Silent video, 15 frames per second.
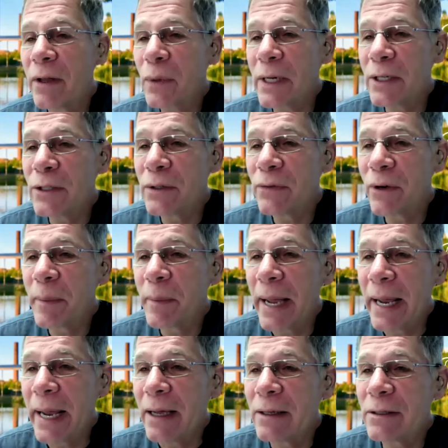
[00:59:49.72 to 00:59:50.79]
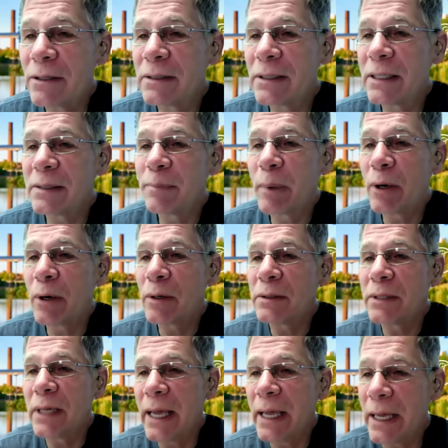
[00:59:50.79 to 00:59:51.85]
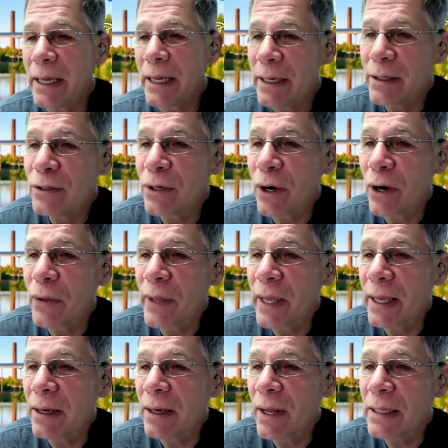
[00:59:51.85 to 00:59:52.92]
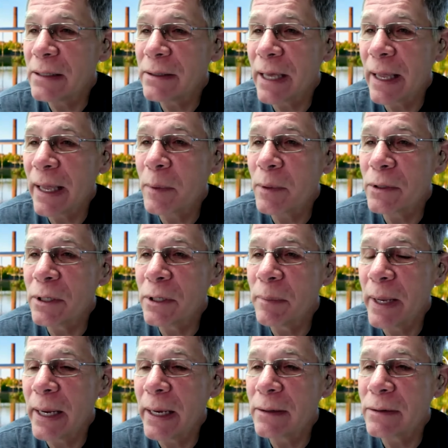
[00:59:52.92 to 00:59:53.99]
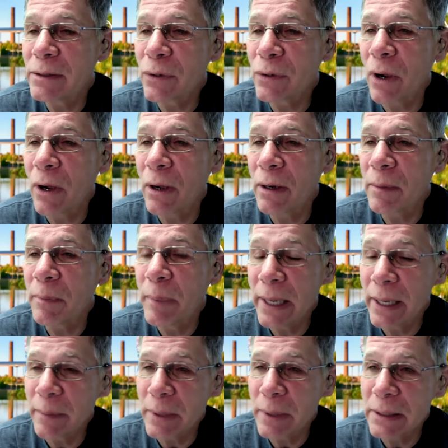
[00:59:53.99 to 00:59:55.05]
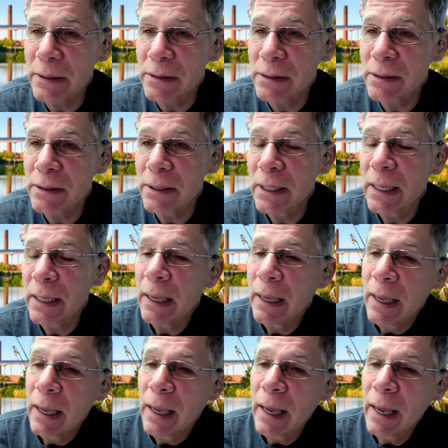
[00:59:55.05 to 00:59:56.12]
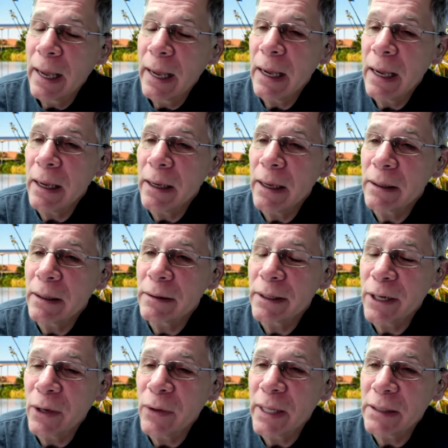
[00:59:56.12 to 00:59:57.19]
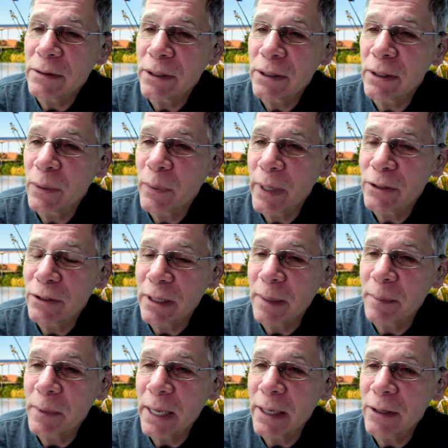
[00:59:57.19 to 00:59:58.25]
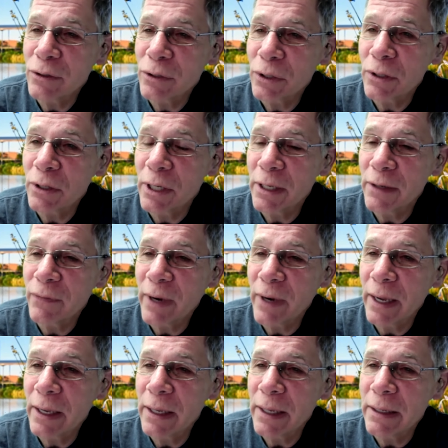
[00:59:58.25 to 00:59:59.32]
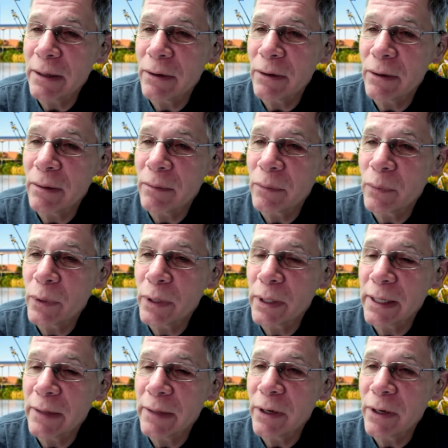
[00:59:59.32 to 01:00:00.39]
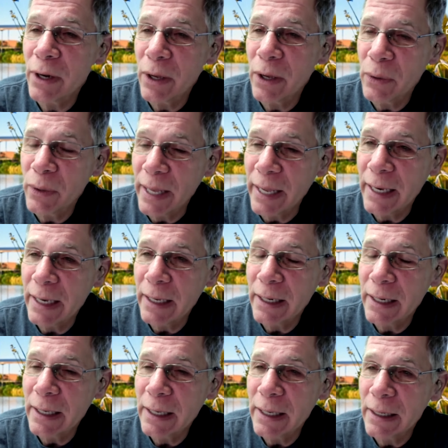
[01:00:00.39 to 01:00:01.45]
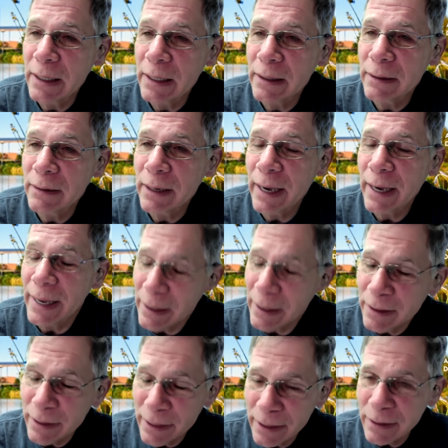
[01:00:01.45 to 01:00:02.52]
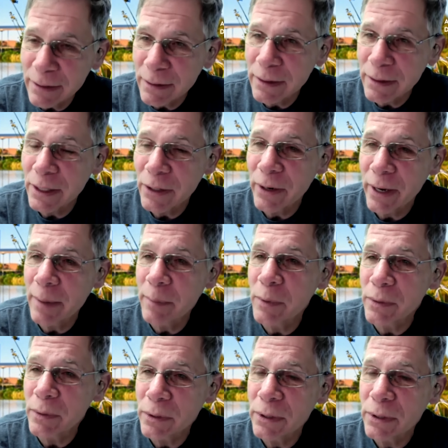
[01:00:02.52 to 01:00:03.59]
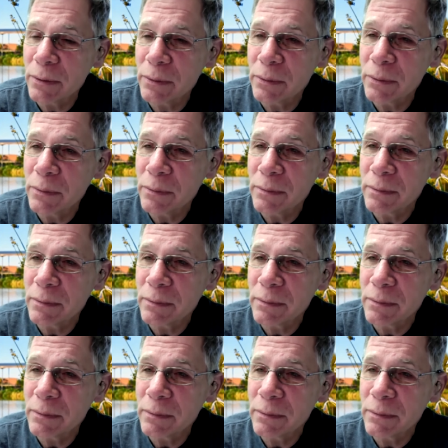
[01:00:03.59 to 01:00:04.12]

question from Anne. It says, if birds age, are they less able to make strong pigments? Uh, you know, that's a good question. I'm not sure if I would even know that. Uh, I think that they're able to